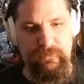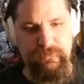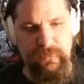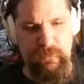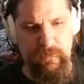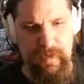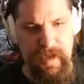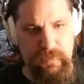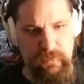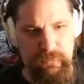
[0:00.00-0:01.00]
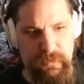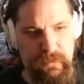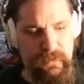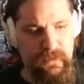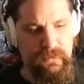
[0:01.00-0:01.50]
I went back a little bit
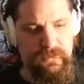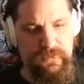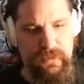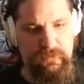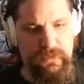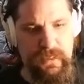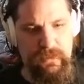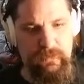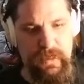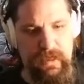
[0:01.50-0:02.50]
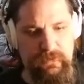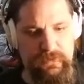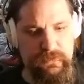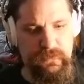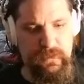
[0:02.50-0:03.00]
just to go take them out.